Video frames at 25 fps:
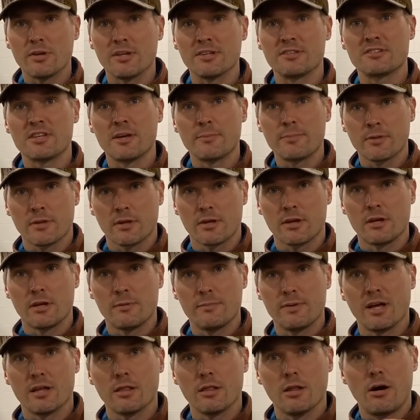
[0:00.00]
it's typically going to
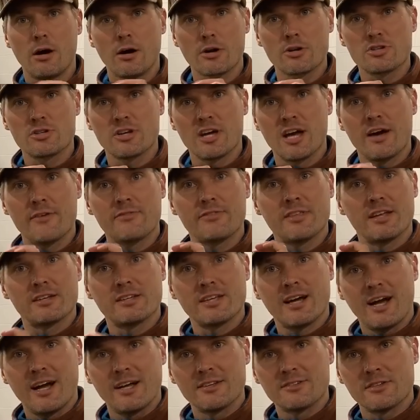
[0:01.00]
be a long shaft that
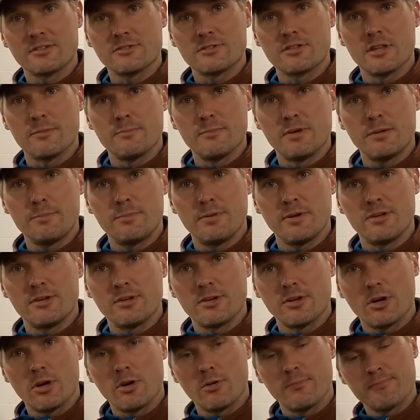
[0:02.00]
ties into the mid
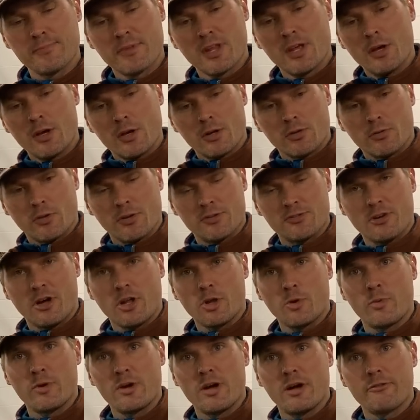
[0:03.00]
PTO runs all
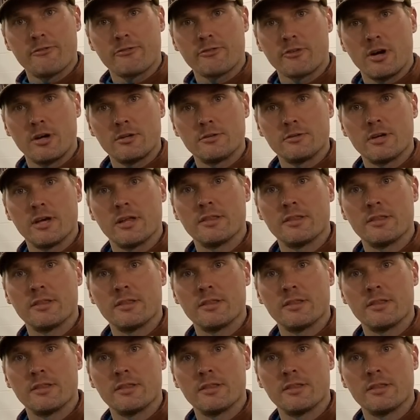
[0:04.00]
the way up front,